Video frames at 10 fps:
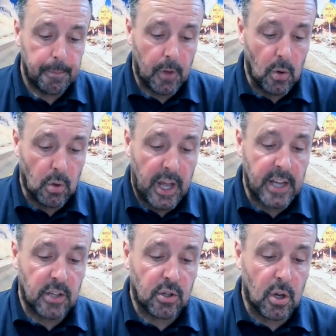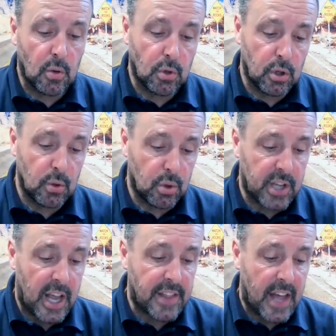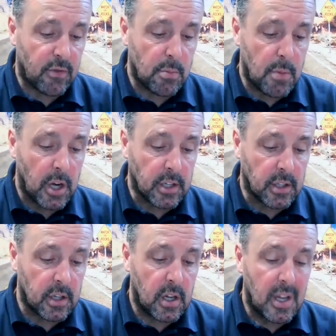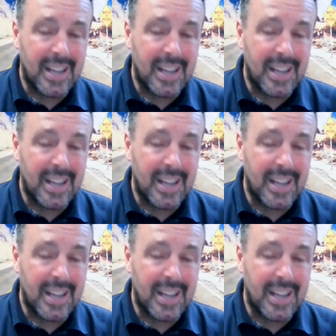Okay, so do set that reminder.